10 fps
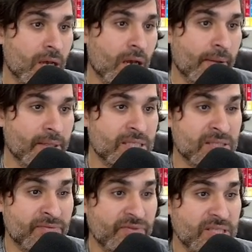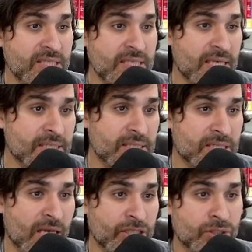He says the VC is
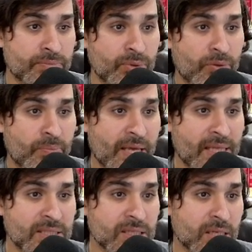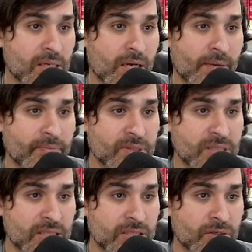attached to both BNs,
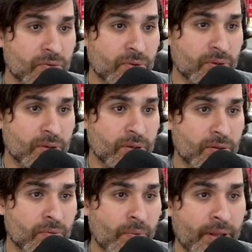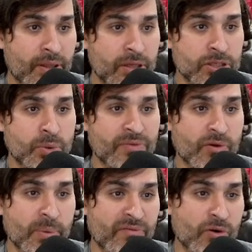starting with
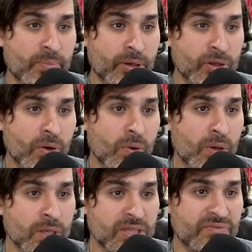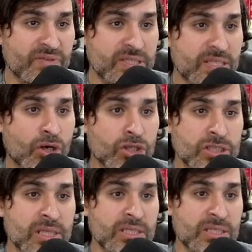24.4.0. The VC
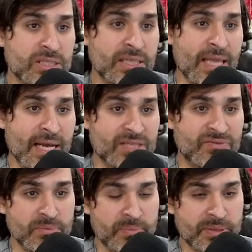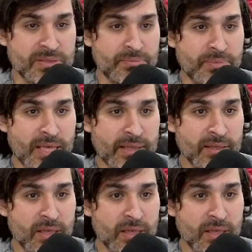constantly disconnects from the Prism BN